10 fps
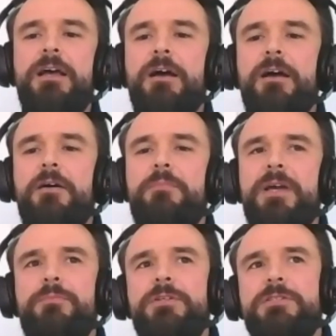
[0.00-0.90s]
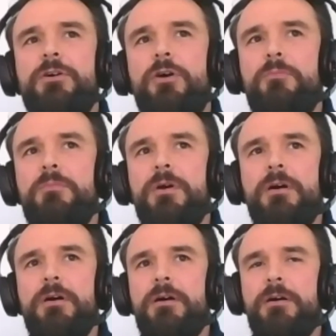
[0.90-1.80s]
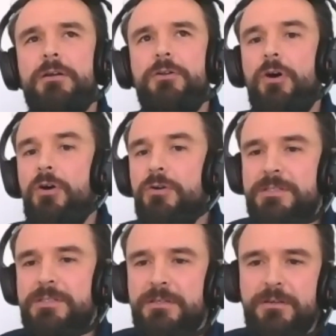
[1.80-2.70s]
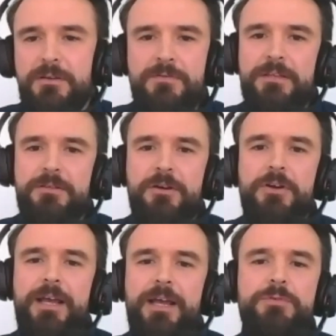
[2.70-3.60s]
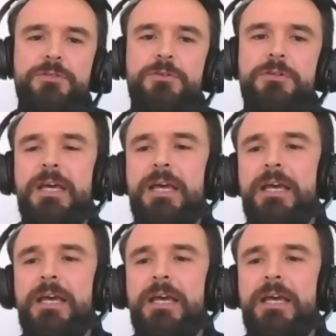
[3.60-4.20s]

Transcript: uh, maybe some uh, logs that are captured,